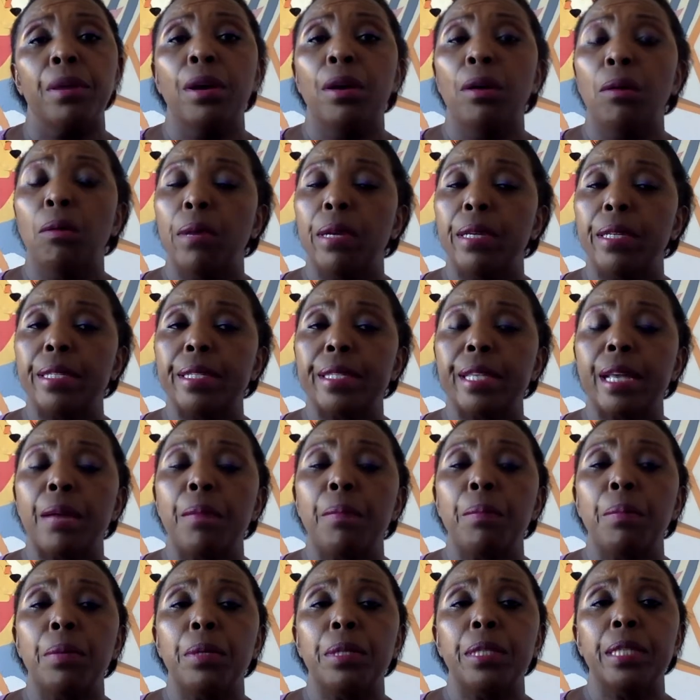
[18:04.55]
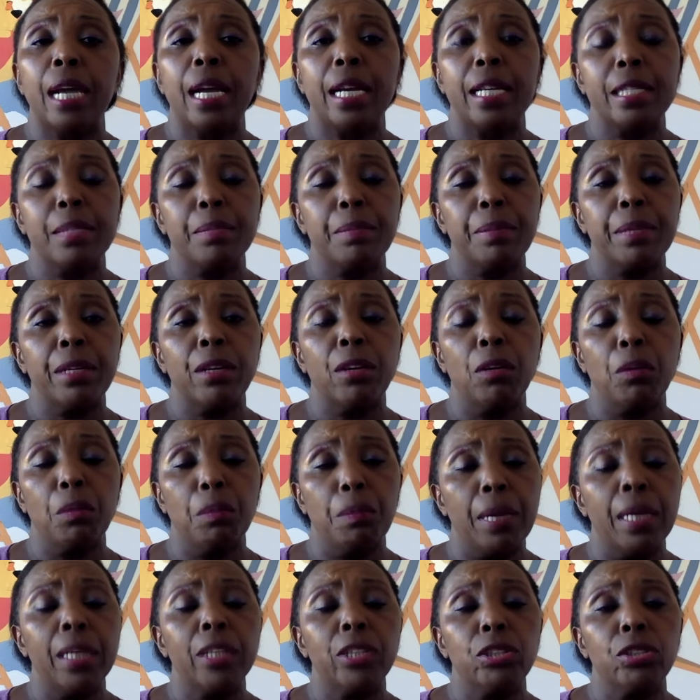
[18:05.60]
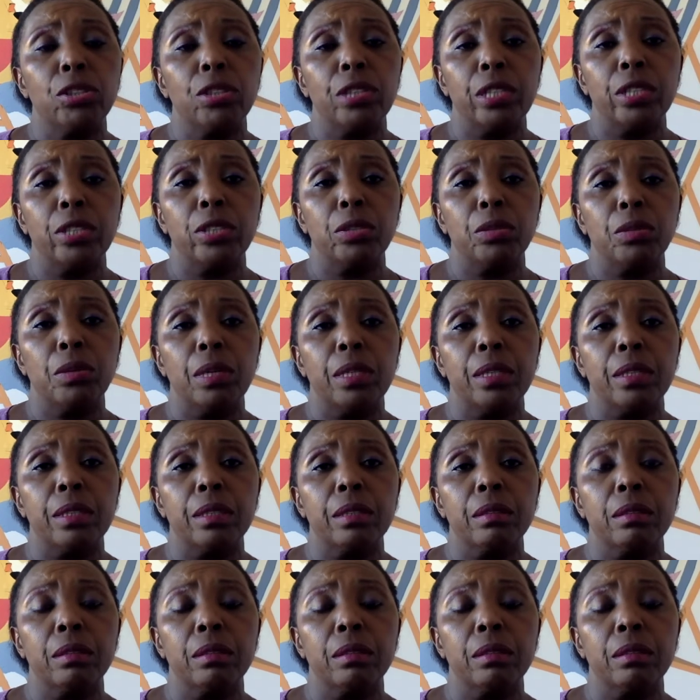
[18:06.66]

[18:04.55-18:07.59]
when somebody has been compassionate to us.